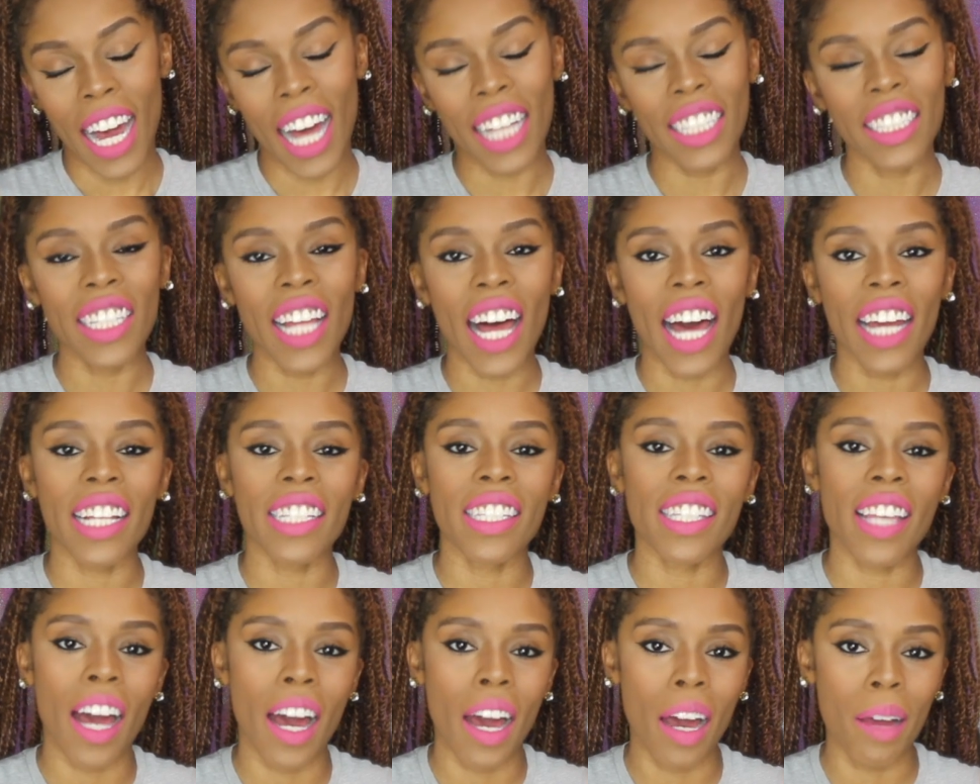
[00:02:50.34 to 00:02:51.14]
of
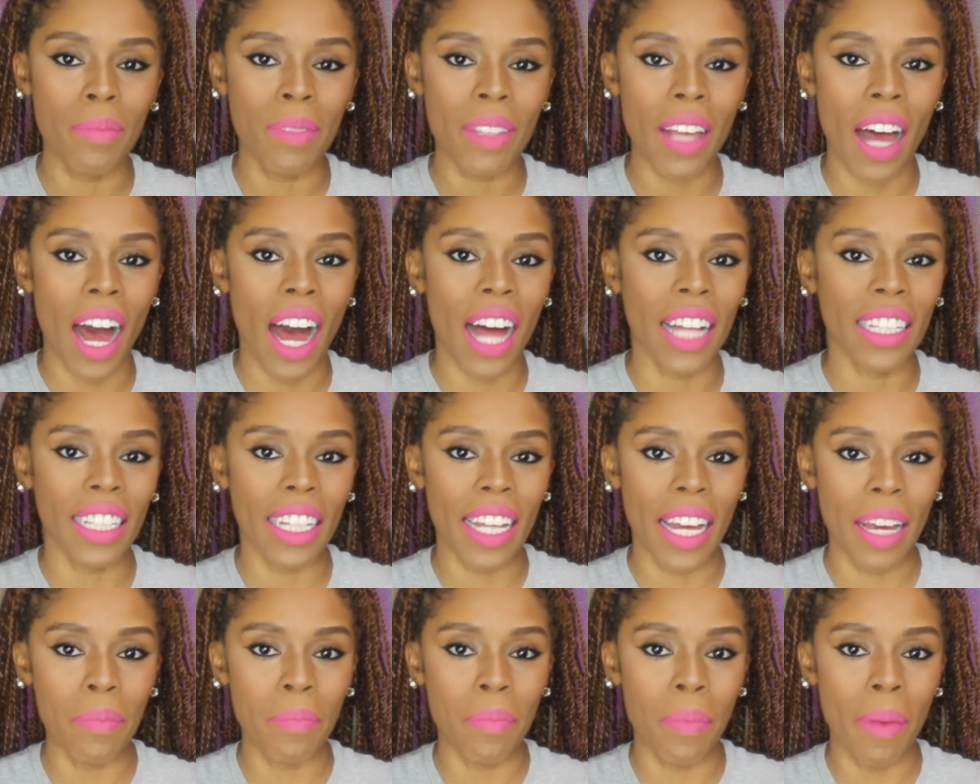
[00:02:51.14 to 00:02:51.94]
times I
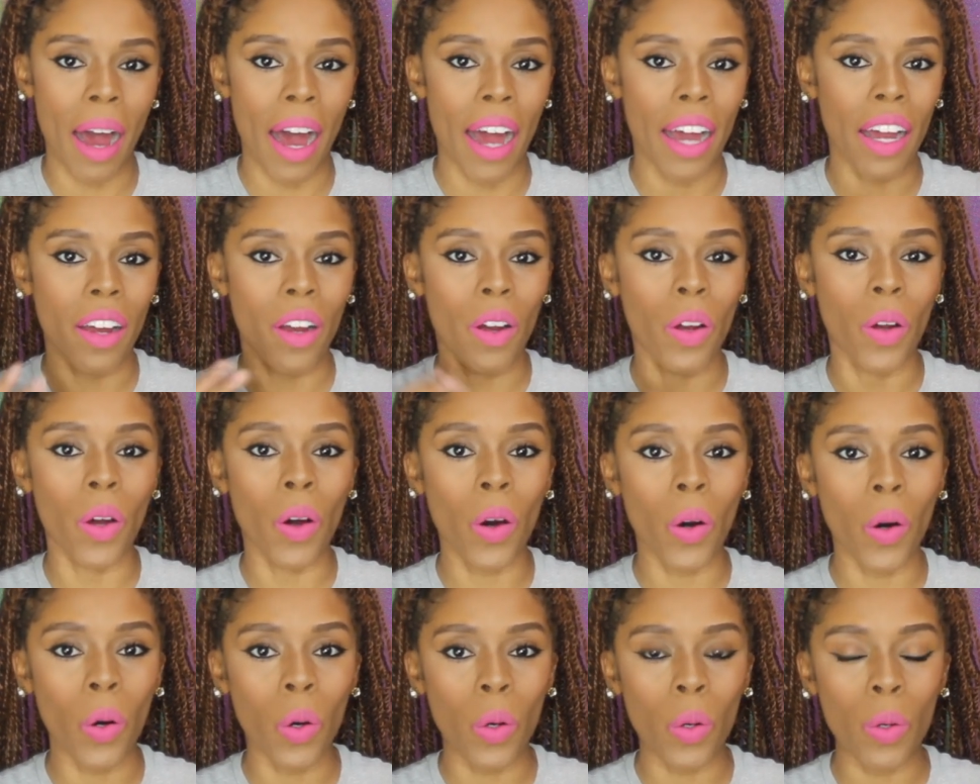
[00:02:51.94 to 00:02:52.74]
let my
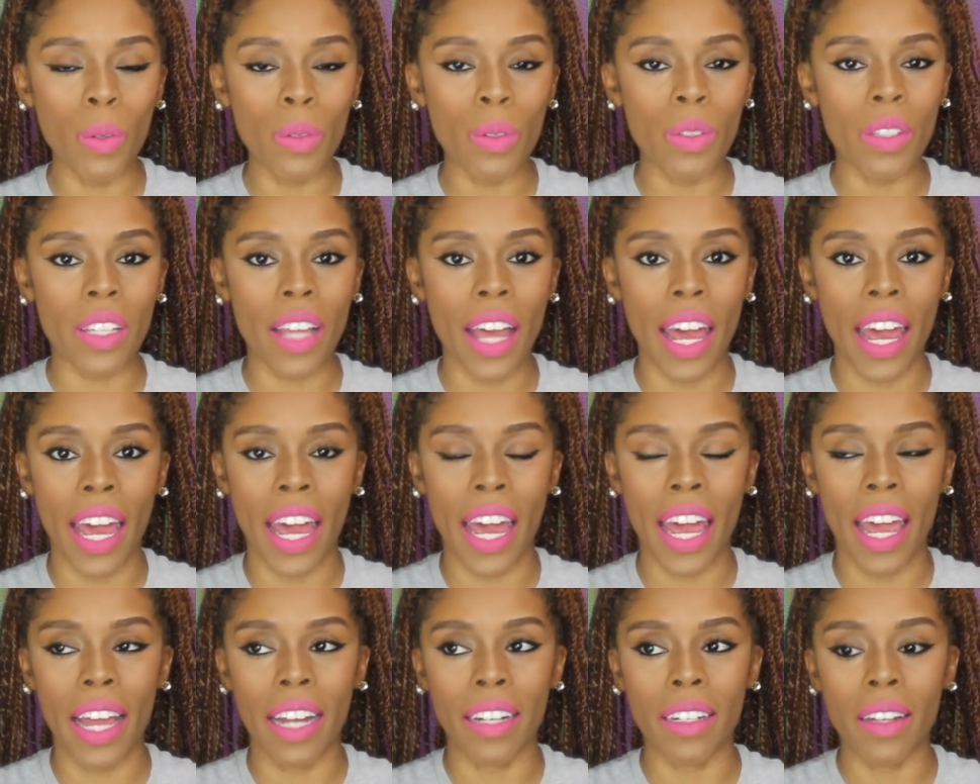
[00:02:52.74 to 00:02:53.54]
goals
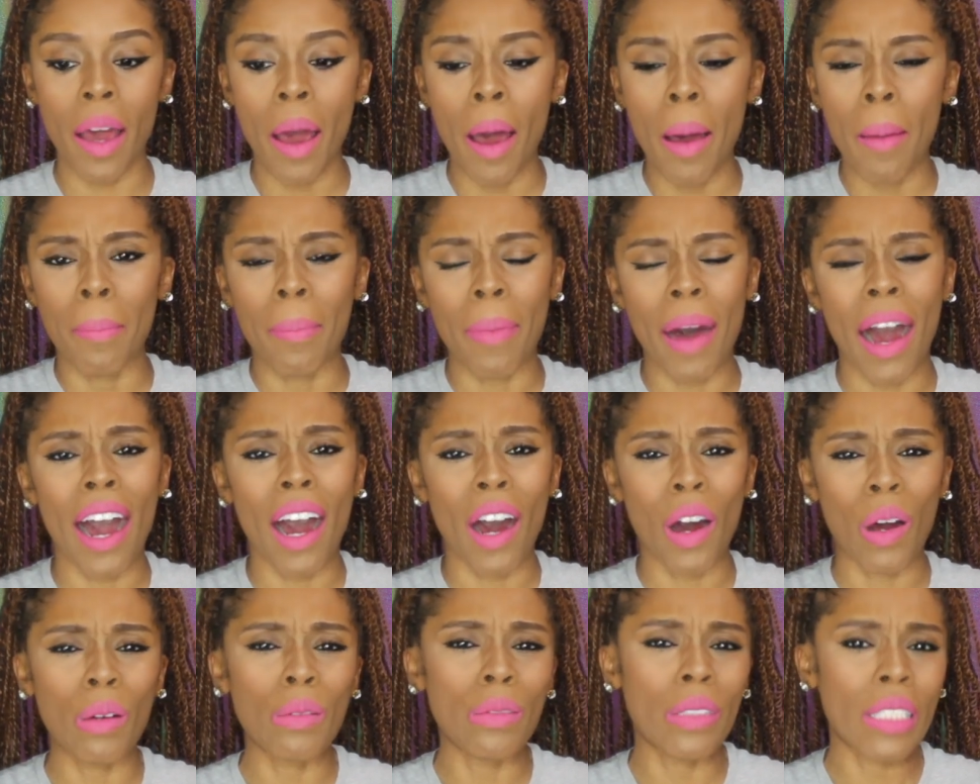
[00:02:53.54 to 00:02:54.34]
and my
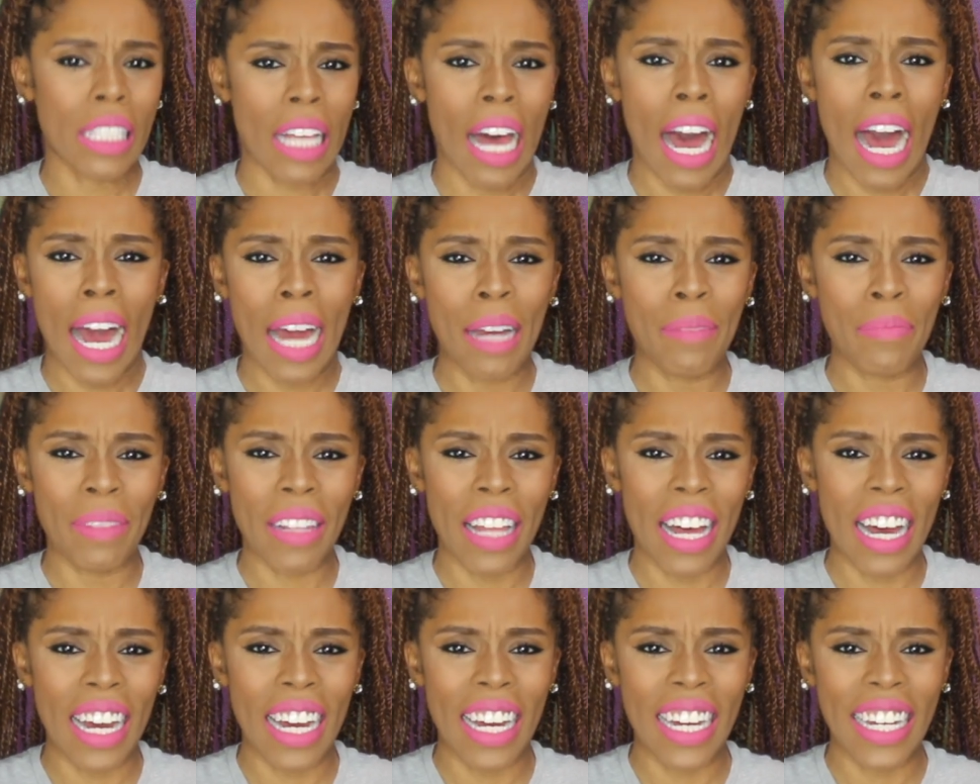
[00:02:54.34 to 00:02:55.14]
own
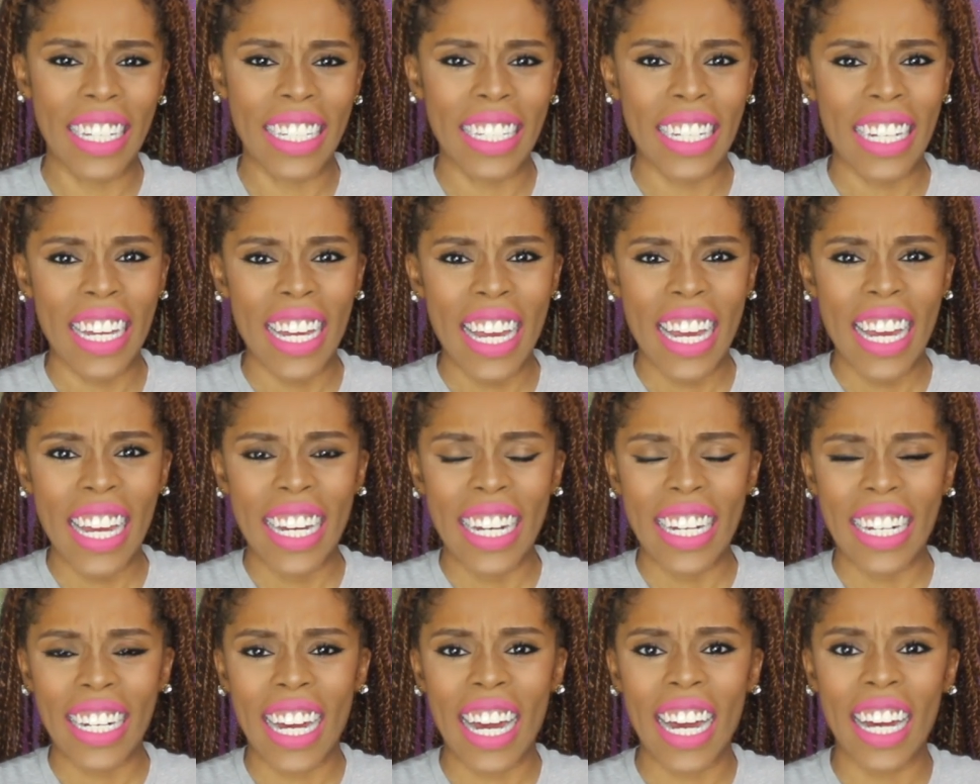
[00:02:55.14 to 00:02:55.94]
timeline
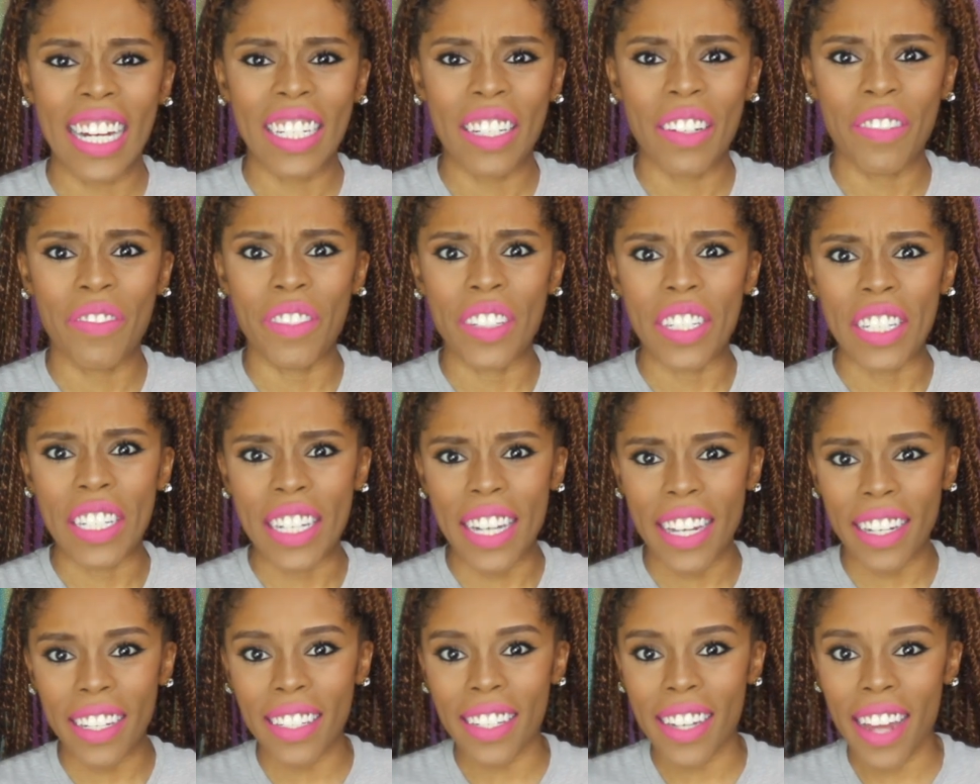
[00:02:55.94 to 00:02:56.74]
kind of
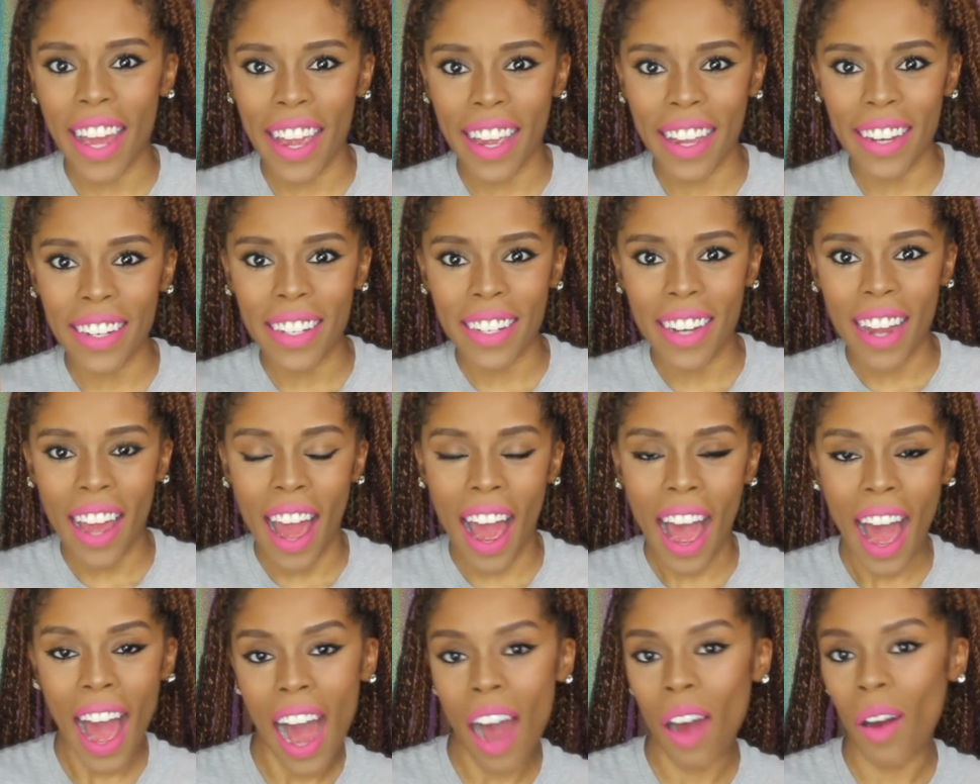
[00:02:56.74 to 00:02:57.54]
dictate
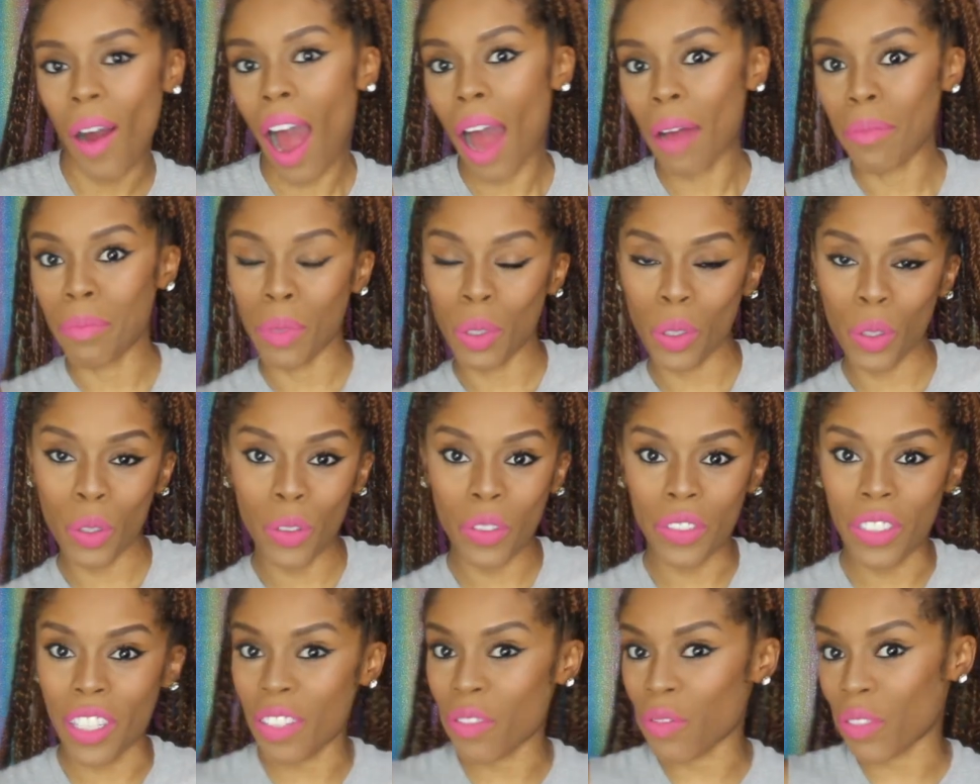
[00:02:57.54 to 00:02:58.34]
how I
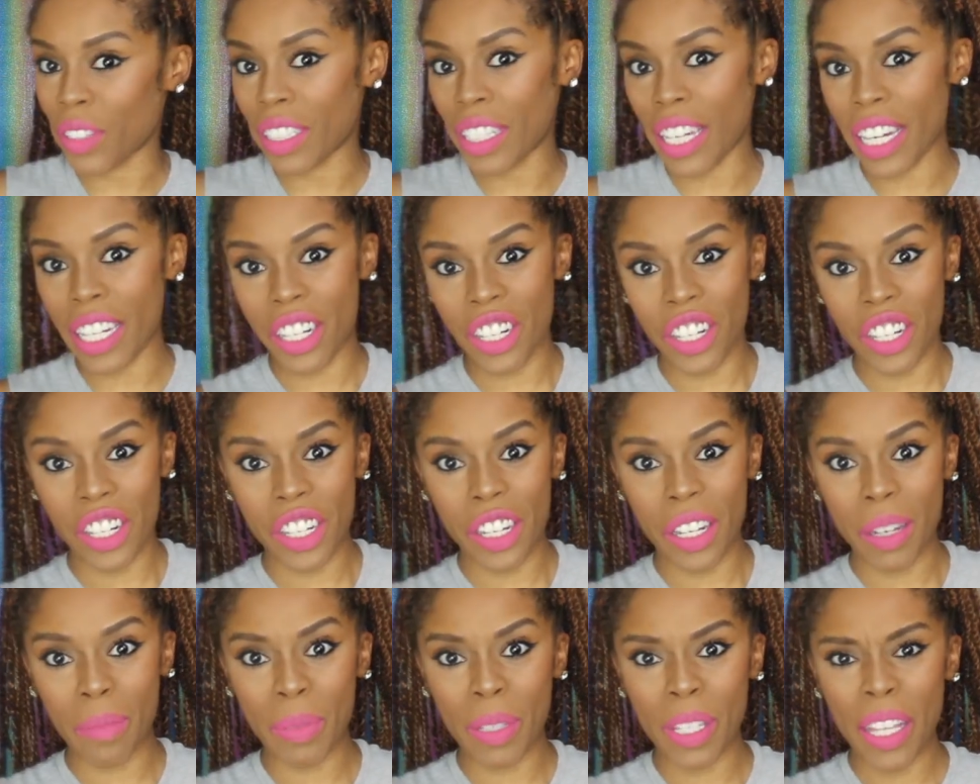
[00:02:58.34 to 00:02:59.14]
moved in
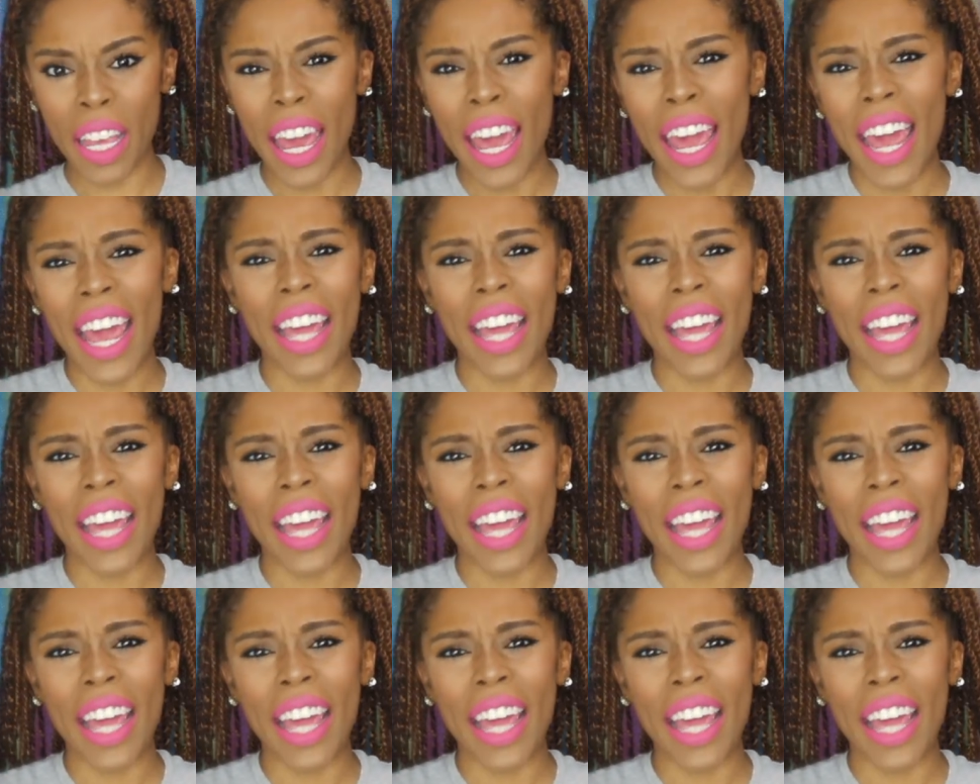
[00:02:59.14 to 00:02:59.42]
relationships,